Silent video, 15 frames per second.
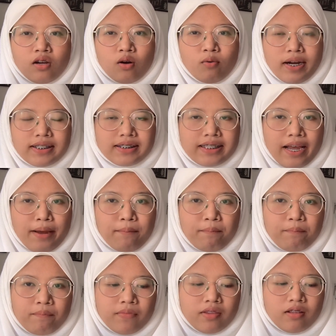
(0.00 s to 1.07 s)
WhatsApp
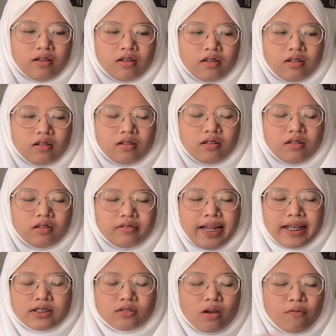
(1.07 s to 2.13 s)

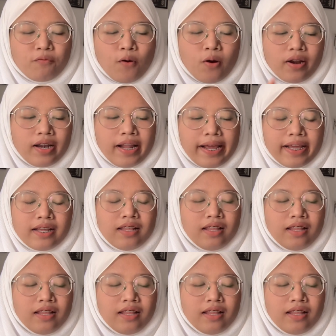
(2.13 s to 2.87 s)
desktop for like